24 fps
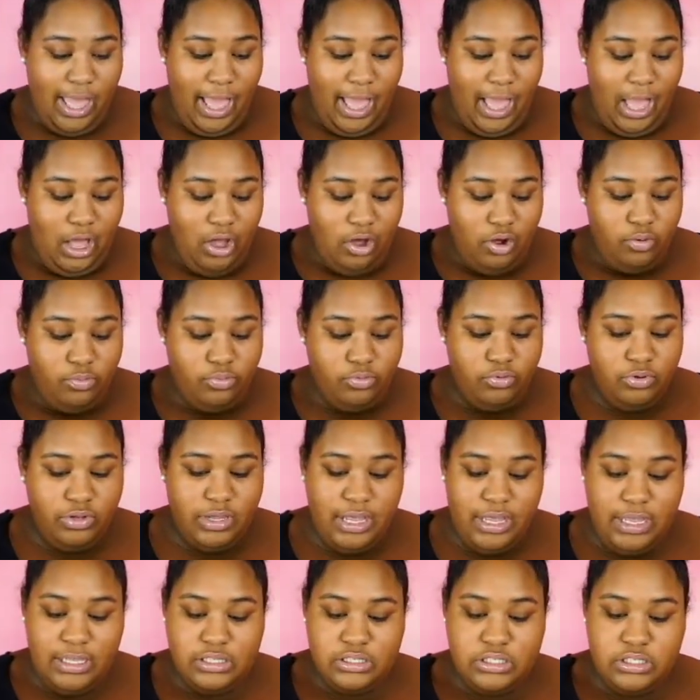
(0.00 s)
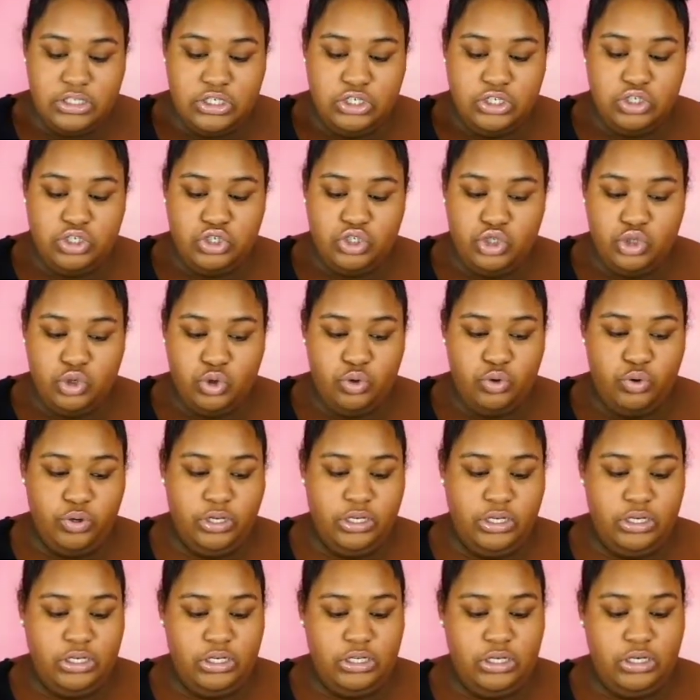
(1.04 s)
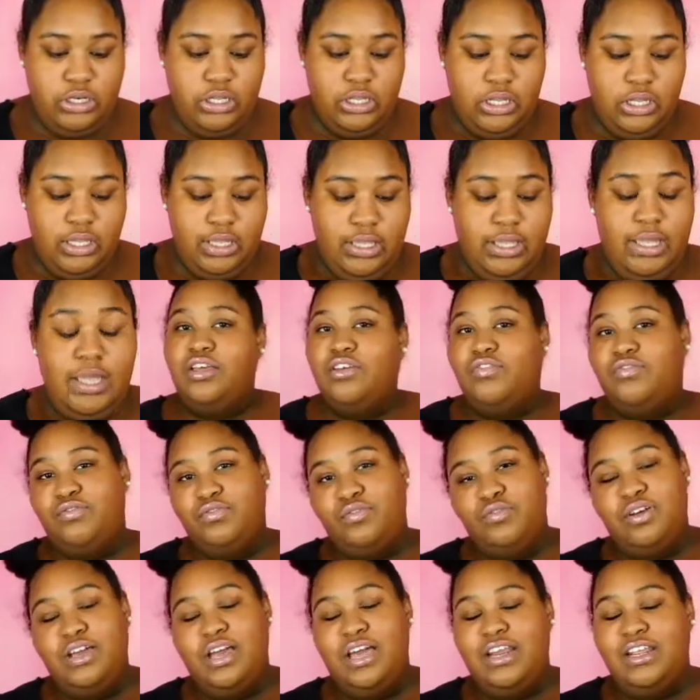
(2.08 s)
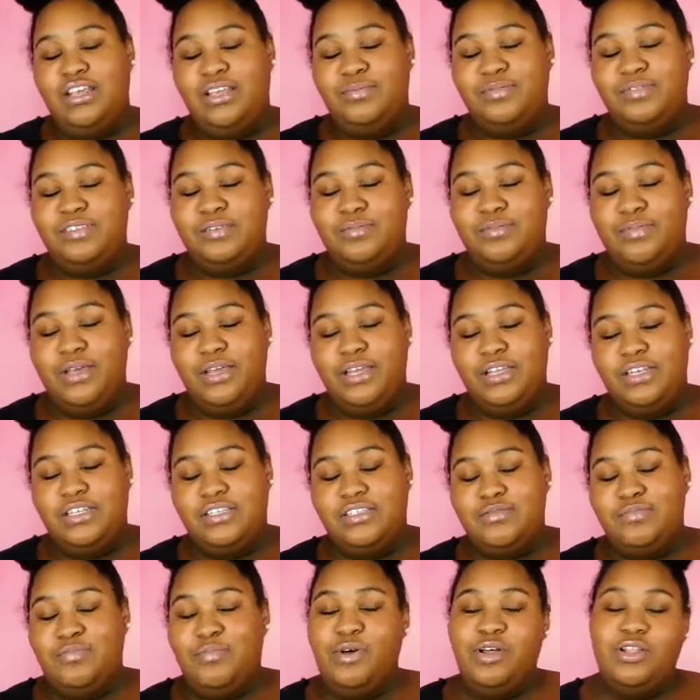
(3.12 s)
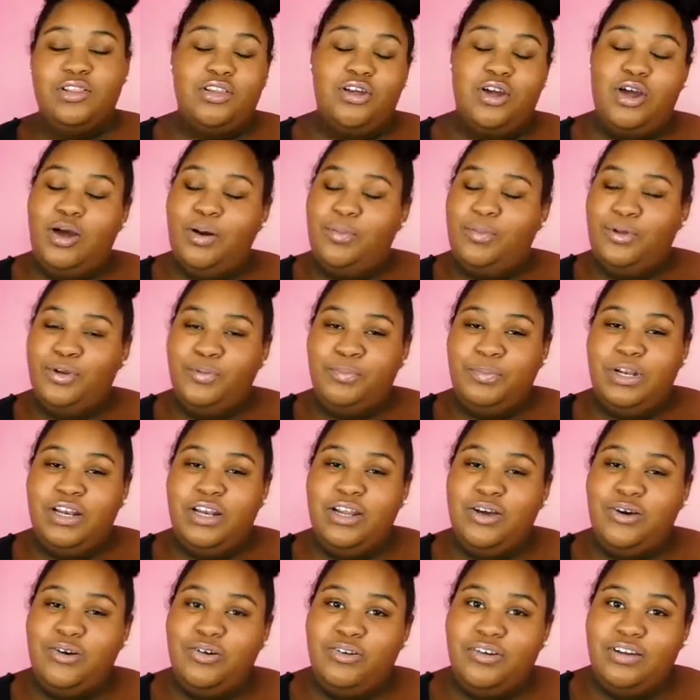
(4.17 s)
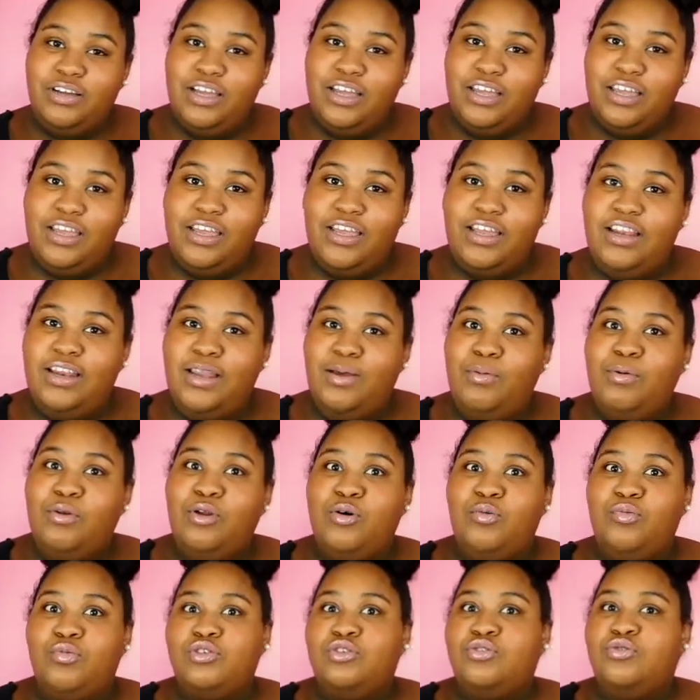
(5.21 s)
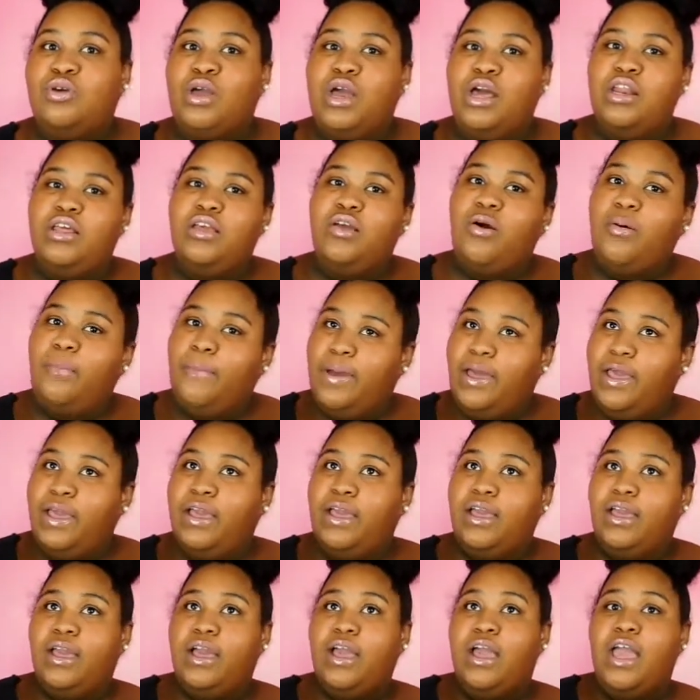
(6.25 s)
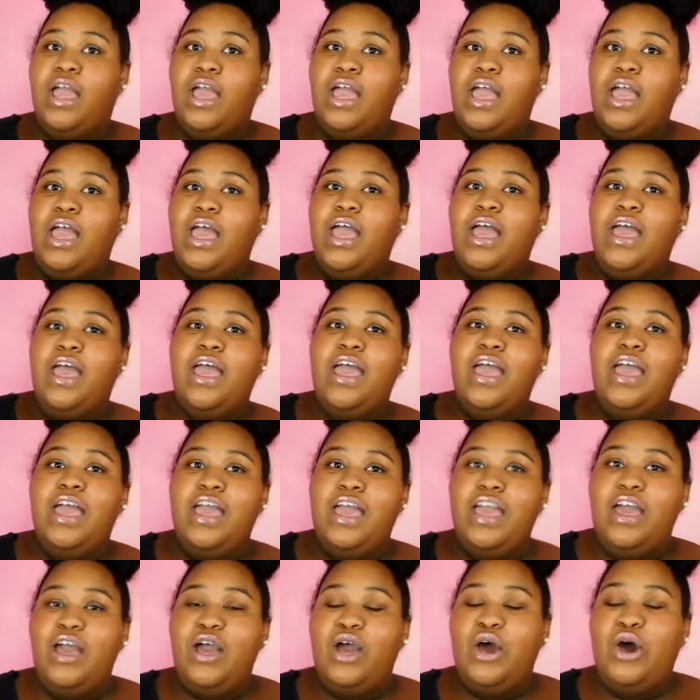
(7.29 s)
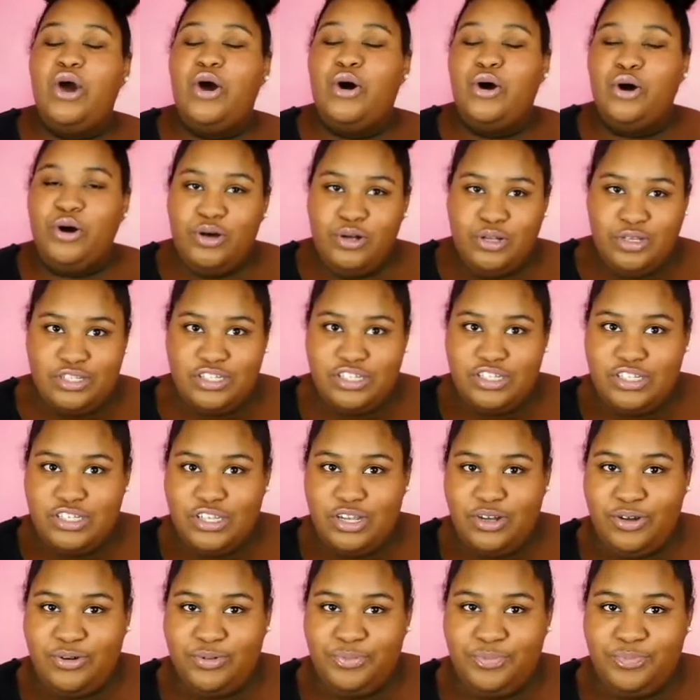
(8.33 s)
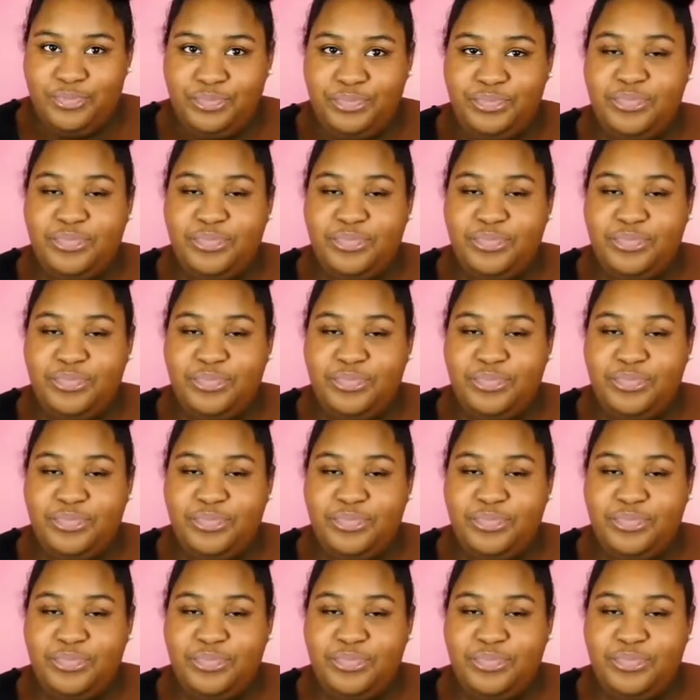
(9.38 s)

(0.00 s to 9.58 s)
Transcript: I hope you guys enjoyed. If you got an Ipsy bag this month, comment below and let me know what you got in your bag. And also,